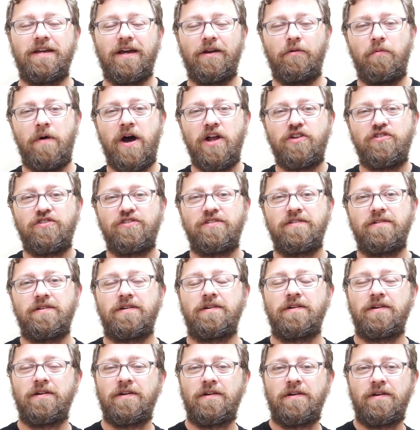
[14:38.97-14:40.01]
gotta watch
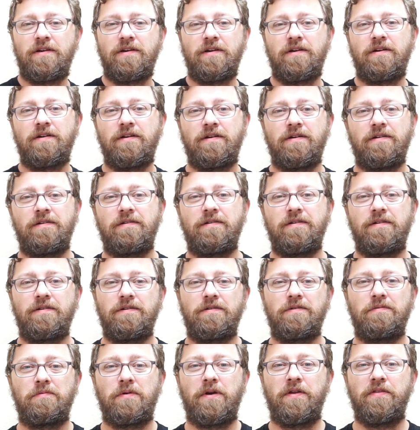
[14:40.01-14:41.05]

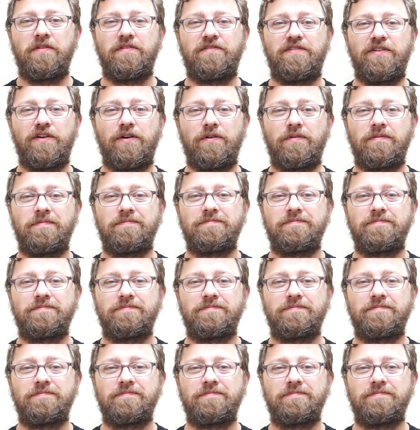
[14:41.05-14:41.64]
one of the two.